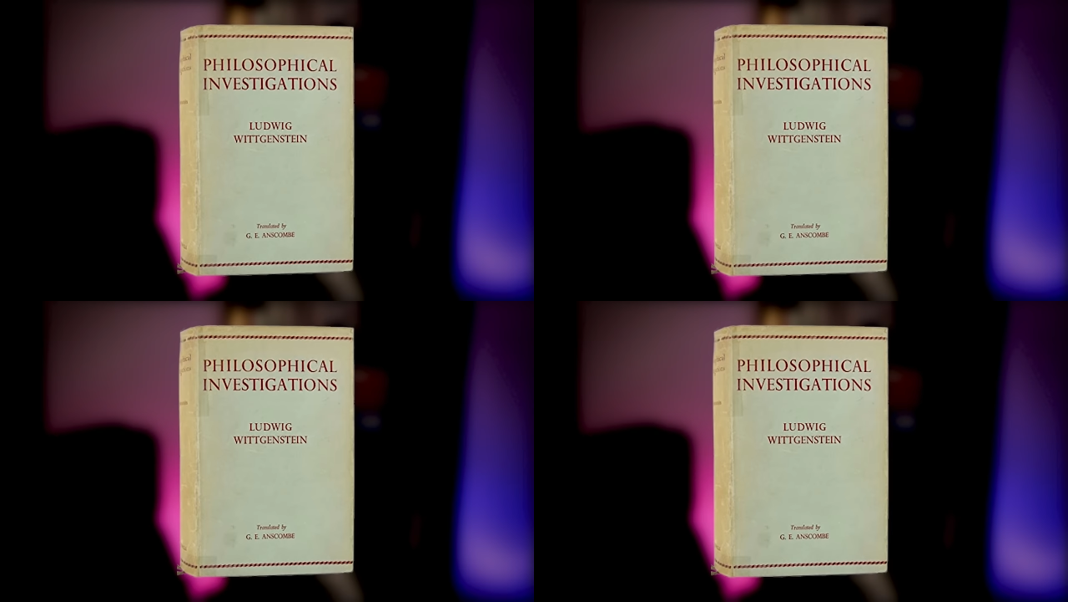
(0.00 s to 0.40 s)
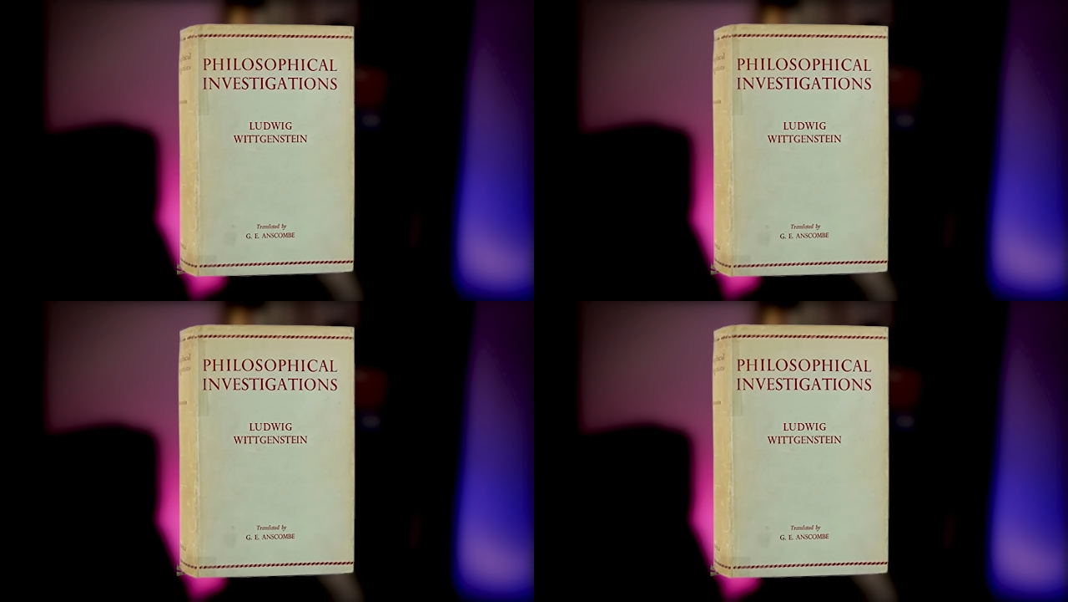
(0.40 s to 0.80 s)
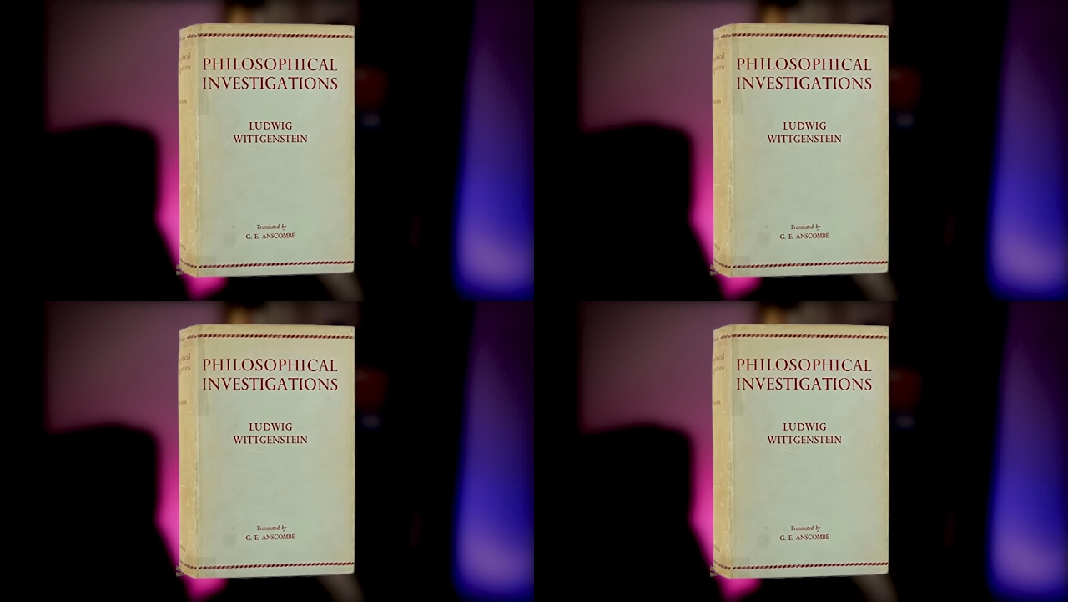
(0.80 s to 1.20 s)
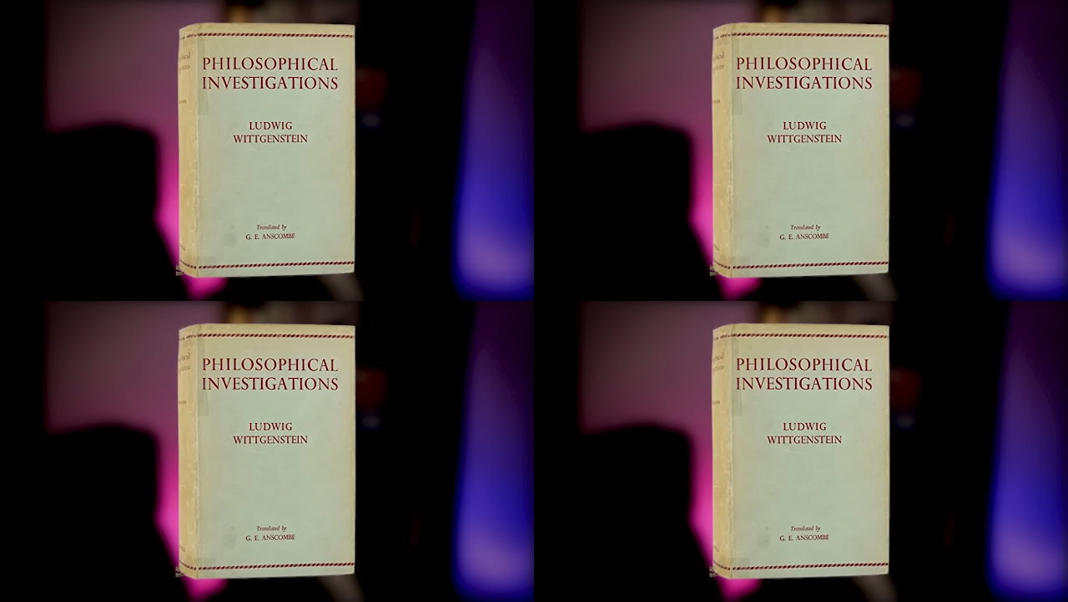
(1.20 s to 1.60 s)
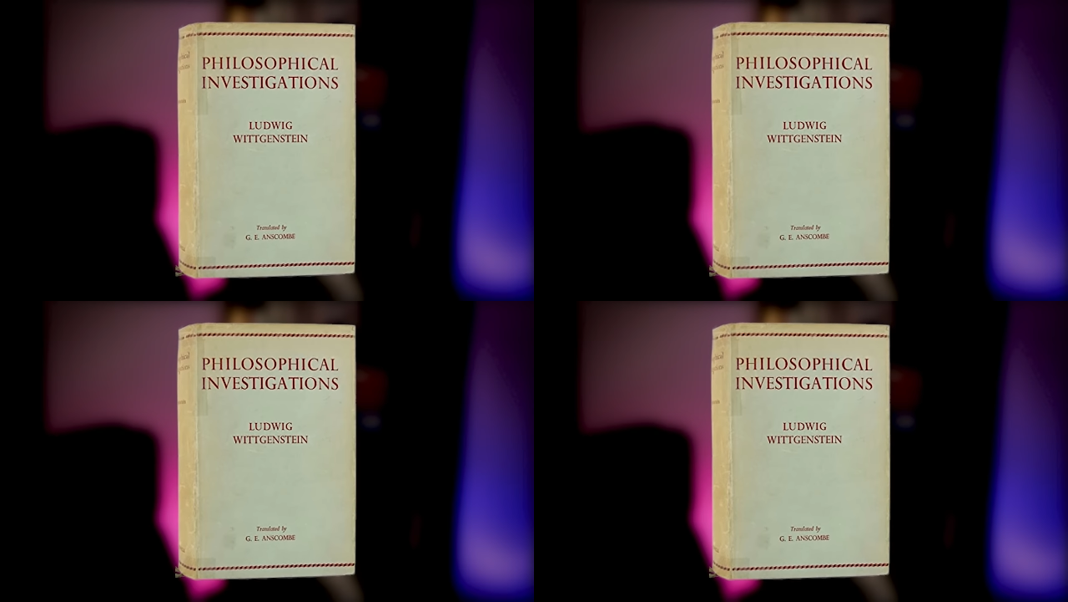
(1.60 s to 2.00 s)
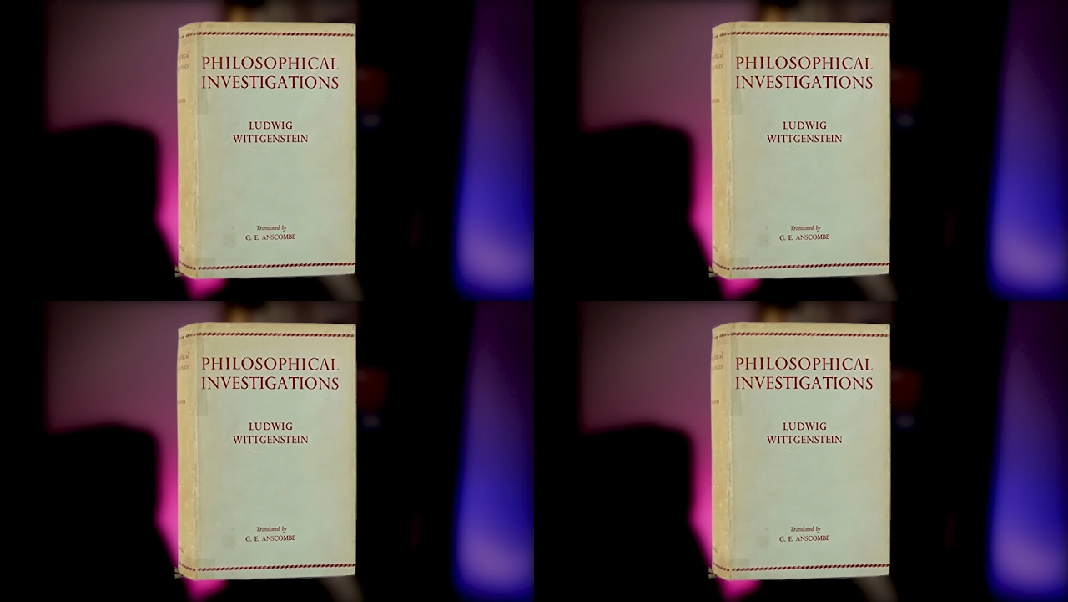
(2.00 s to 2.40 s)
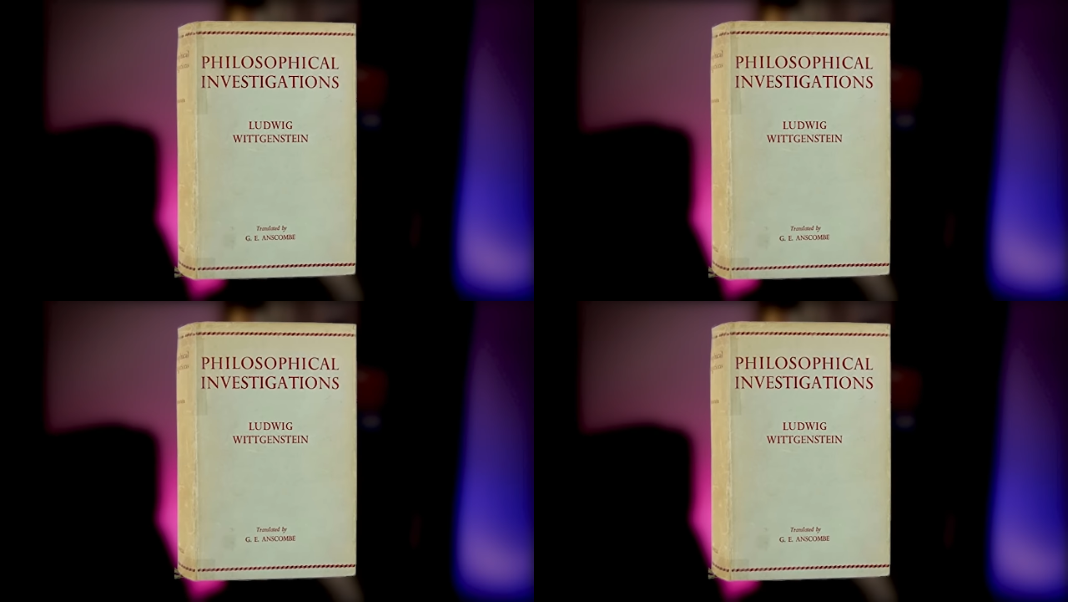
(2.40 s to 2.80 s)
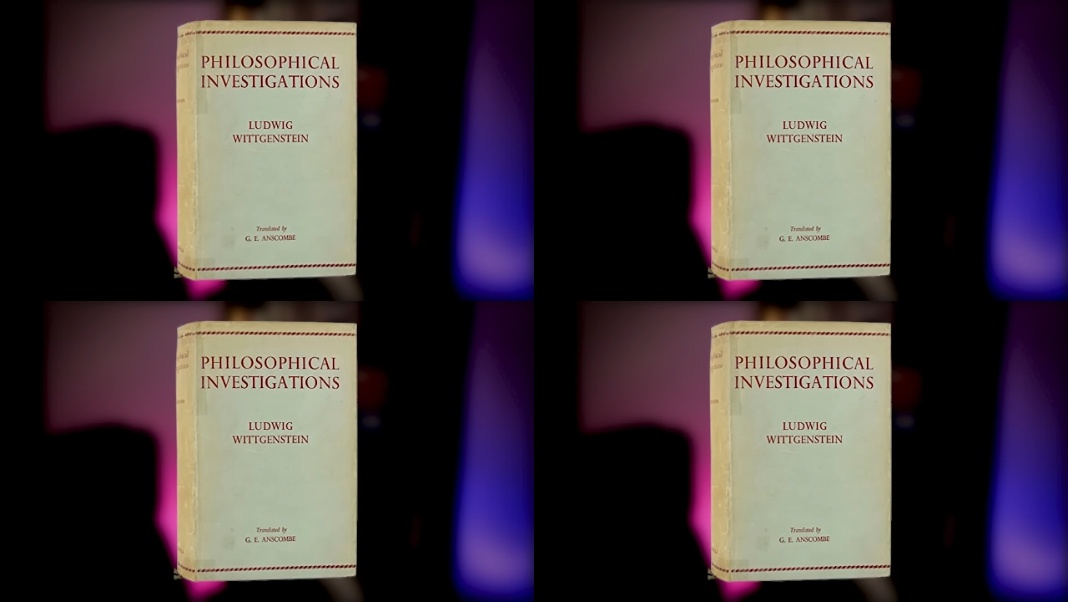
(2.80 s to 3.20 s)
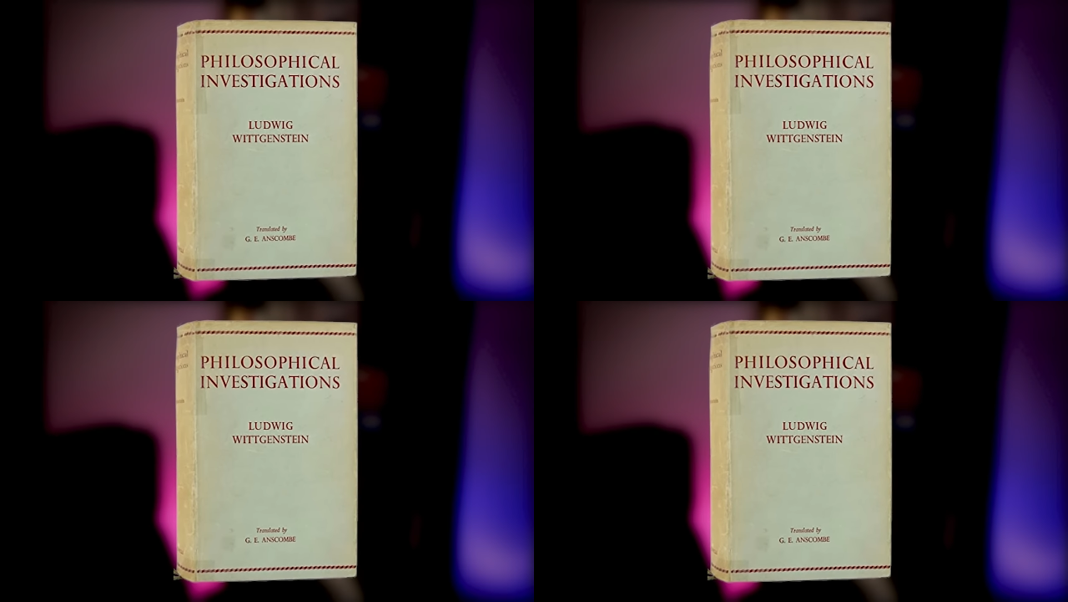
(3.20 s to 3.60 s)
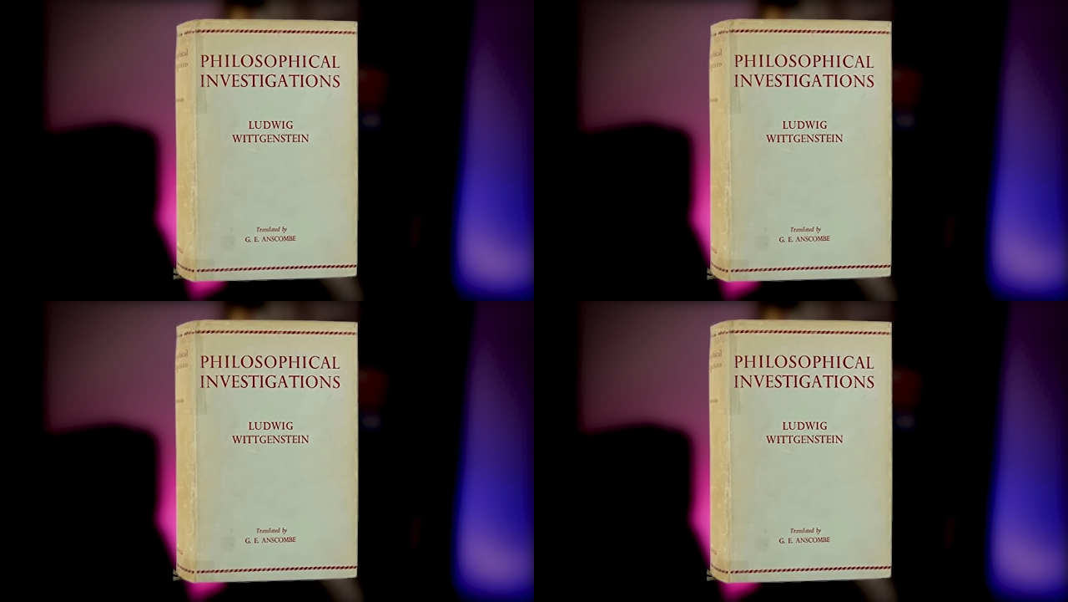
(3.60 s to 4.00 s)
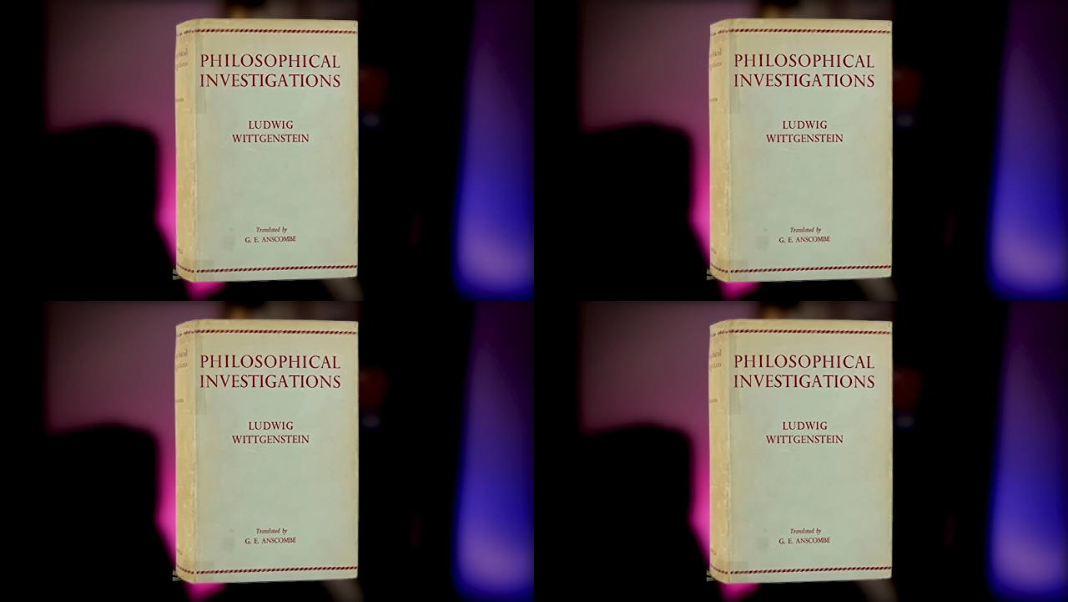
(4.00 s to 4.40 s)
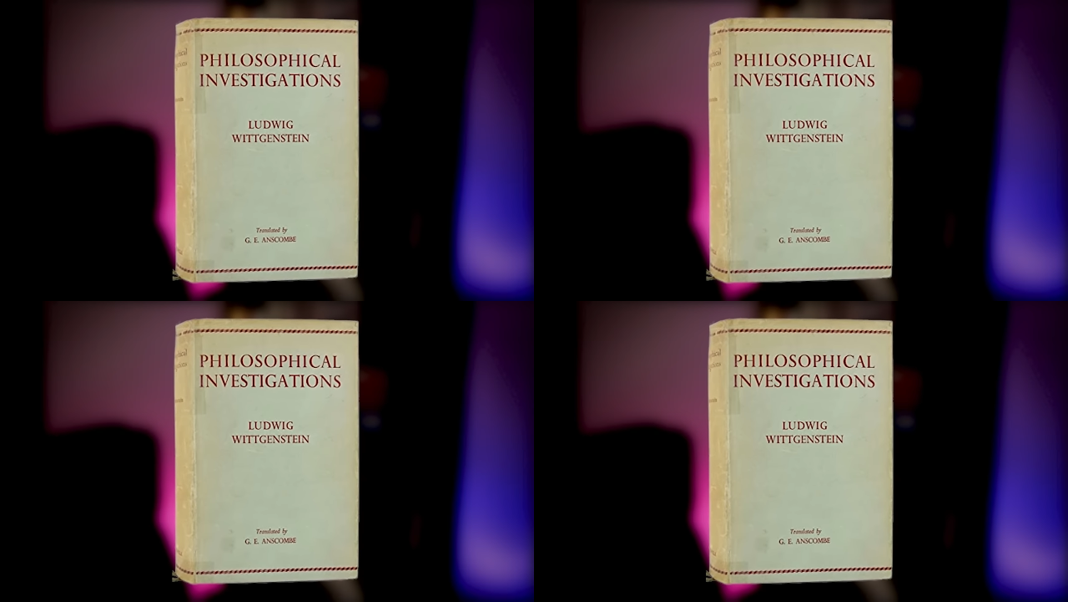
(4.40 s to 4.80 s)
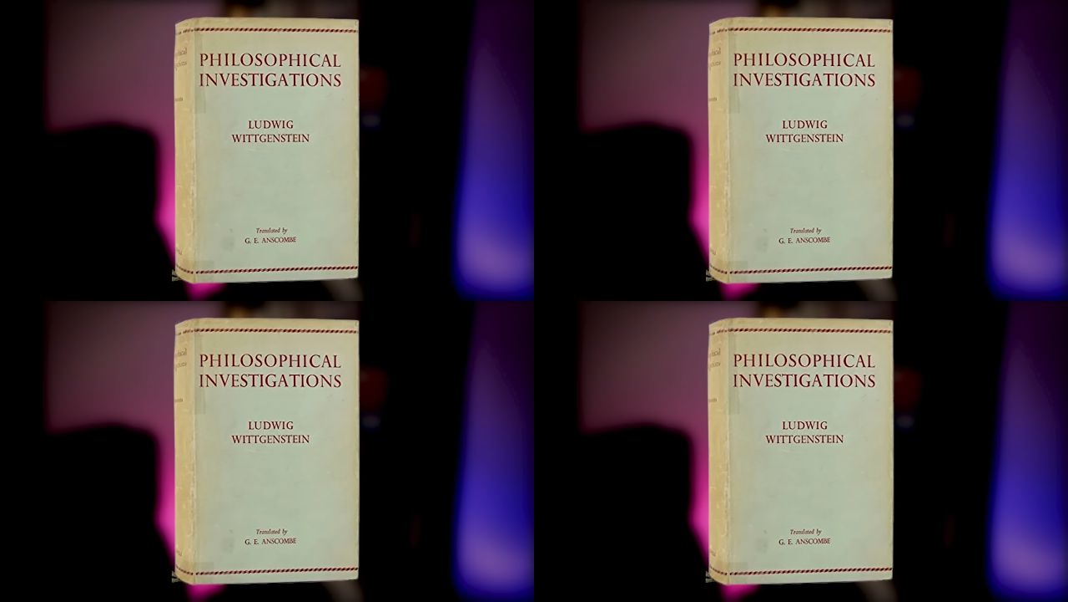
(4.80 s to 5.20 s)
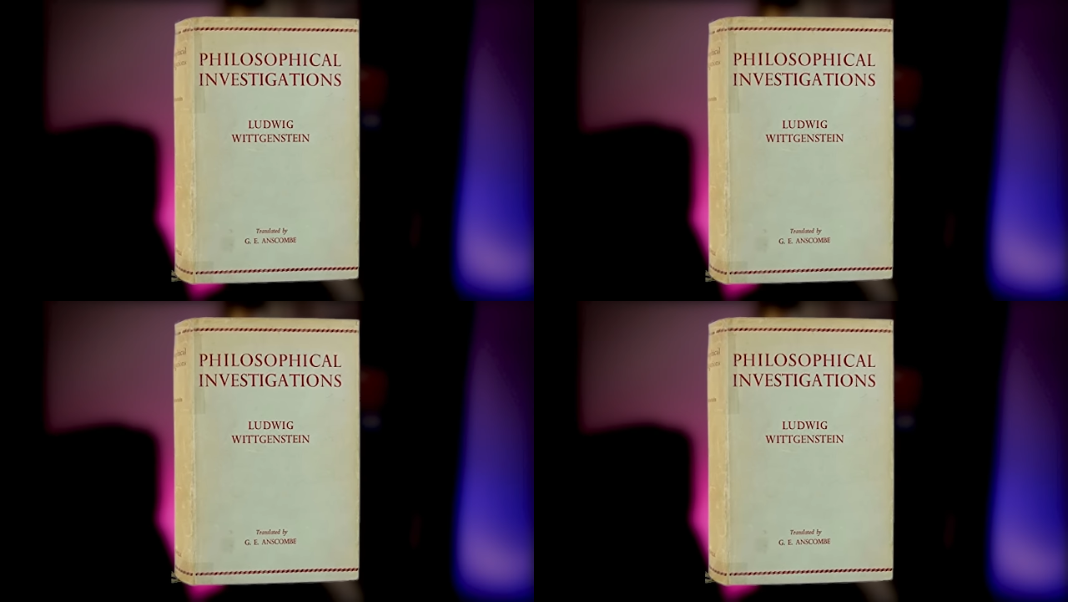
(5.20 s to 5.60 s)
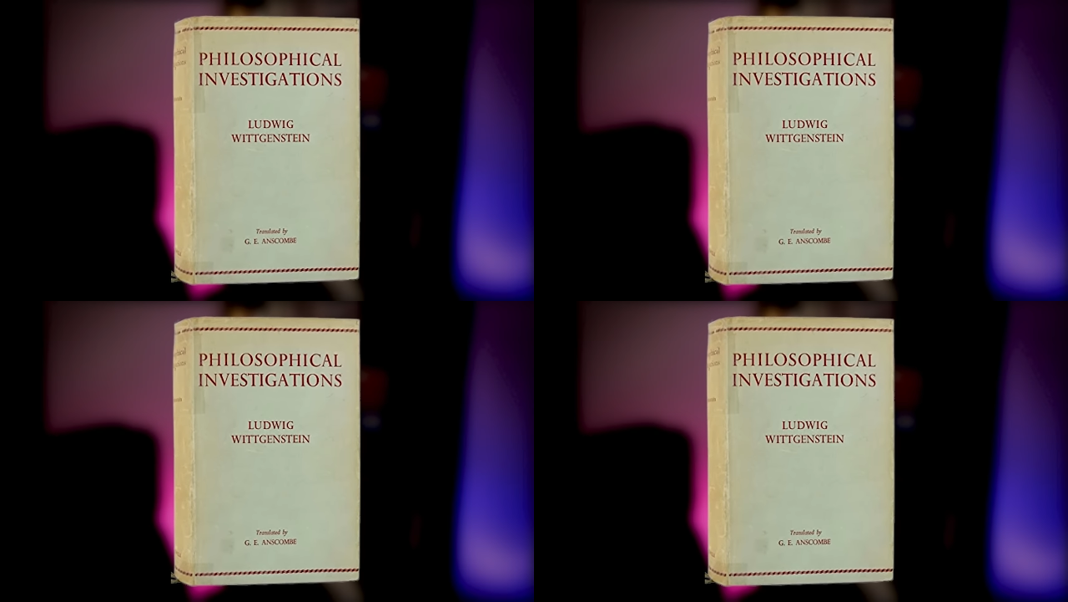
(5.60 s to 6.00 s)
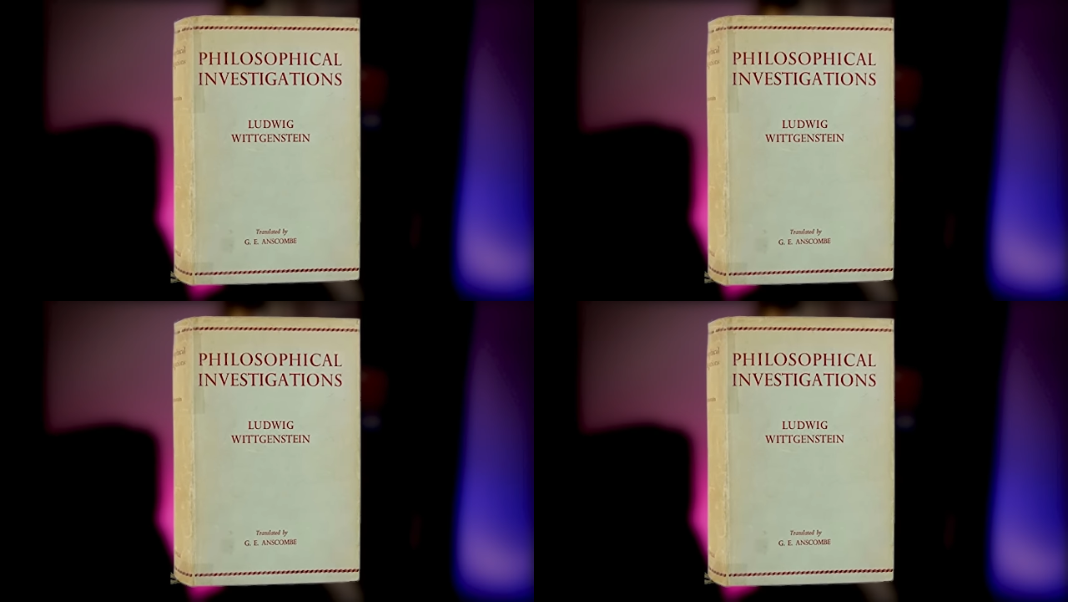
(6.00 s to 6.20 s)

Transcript: Nobody's mouth can be seen.